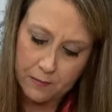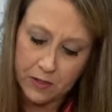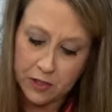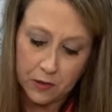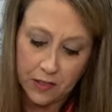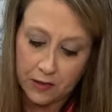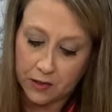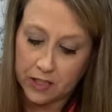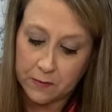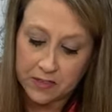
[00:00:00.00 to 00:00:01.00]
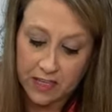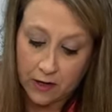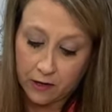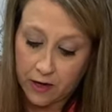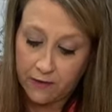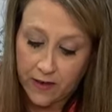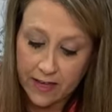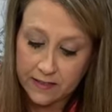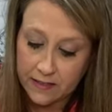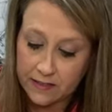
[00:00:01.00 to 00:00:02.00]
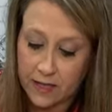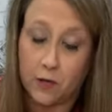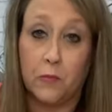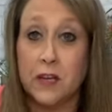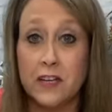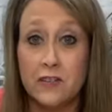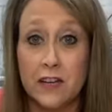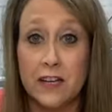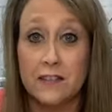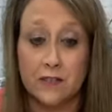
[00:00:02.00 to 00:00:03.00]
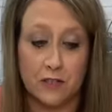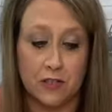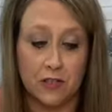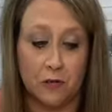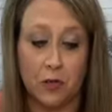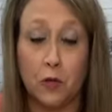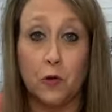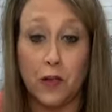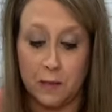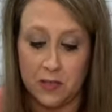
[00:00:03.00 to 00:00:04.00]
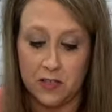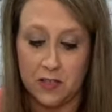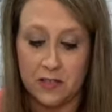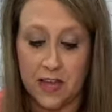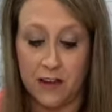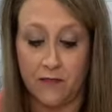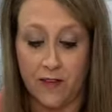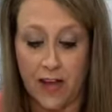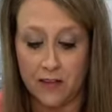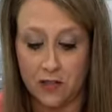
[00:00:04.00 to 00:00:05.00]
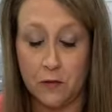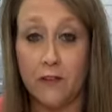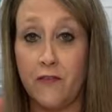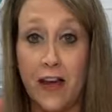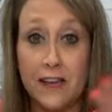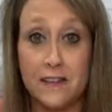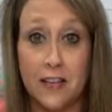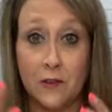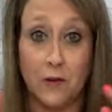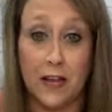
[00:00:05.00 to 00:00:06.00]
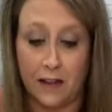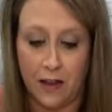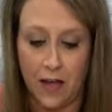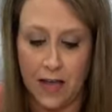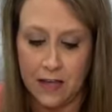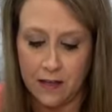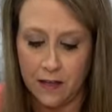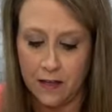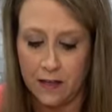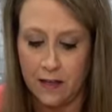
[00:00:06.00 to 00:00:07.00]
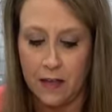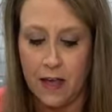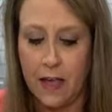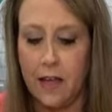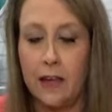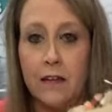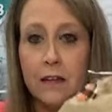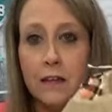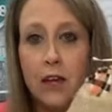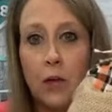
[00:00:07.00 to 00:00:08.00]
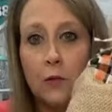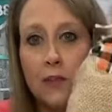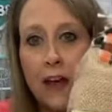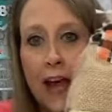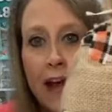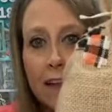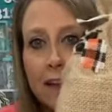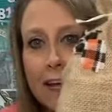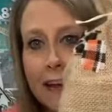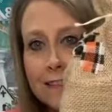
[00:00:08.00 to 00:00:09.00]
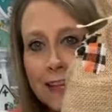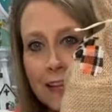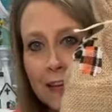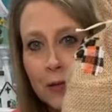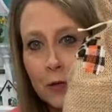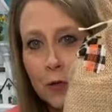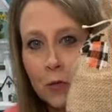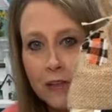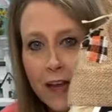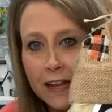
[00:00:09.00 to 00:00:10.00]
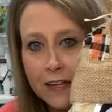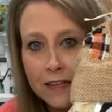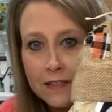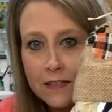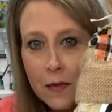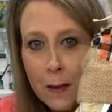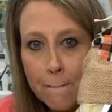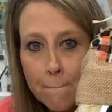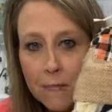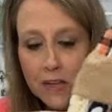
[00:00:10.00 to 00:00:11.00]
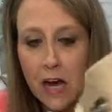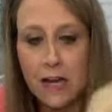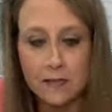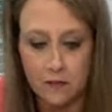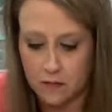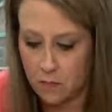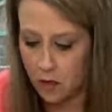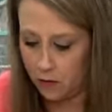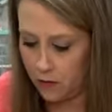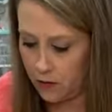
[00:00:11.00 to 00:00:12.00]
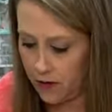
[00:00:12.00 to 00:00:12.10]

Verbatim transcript: But you can look up scarecrow faces like on Pinterest or just on Google Images and find you a face that you kind of like and go with that. Look how stinking adorable that is. Dot's smaller.